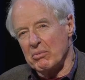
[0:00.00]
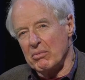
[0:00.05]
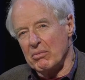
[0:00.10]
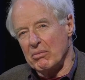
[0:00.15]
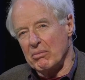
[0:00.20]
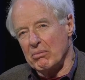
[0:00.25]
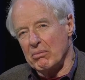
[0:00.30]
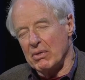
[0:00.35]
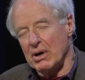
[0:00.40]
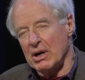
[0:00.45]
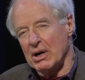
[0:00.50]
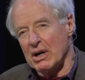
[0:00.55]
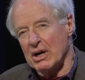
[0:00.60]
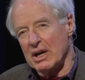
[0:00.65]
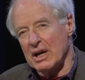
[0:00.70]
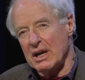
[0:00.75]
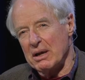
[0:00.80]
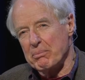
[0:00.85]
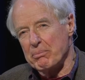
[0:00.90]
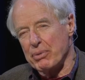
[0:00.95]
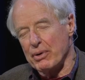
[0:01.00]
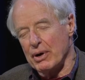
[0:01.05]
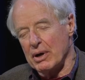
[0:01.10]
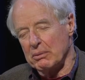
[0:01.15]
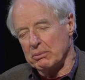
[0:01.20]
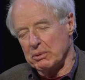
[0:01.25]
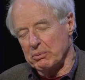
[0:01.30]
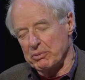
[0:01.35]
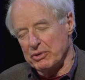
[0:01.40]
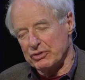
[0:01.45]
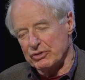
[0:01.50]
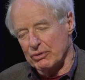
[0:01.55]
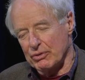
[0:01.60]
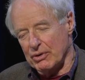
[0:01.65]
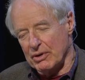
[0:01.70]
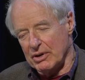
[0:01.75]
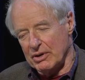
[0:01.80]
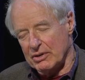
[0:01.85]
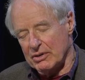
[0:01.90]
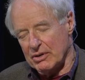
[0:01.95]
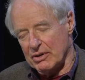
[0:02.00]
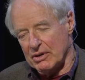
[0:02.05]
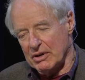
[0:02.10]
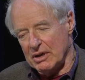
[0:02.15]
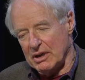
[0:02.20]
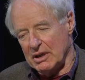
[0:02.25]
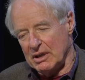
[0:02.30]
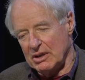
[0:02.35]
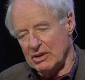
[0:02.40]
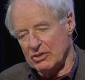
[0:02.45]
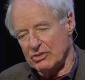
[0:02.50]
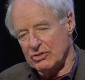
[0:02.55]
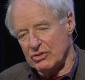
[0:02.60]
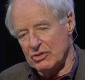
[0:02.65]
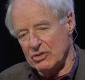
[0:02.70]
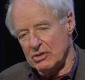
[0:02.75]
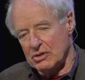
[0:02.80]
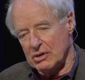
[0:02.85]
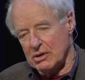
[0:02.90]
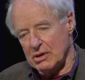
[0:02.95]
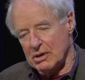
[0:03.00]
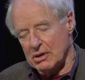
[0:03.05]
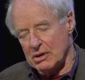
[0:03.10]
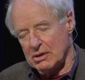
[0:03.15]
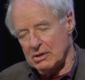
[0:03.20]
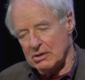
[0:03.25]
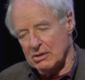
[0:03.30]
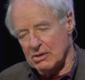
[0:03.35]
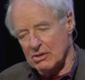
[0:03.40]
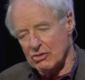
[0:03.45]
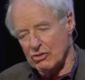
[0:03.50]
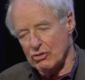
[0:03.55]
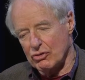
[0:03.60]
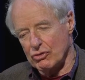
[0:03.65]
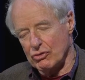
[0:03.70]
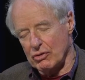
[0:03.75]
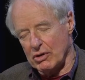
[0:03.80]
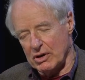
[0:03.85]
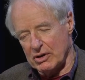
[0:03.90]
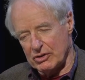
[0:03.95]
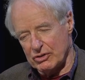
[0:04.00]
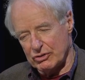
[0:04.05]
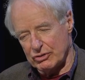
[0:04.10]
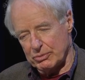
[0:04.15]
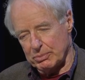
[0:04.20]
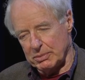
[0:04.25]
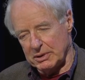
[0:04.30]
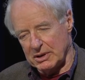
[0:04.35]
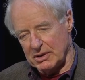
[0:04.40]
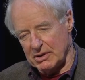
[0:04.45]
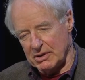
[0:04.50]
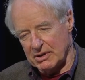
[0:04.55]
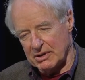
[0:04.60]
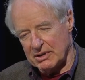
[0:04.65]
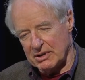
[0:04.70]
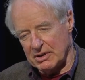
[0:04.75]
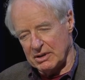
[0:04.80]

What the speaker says: My problem as a writer is not writer's block,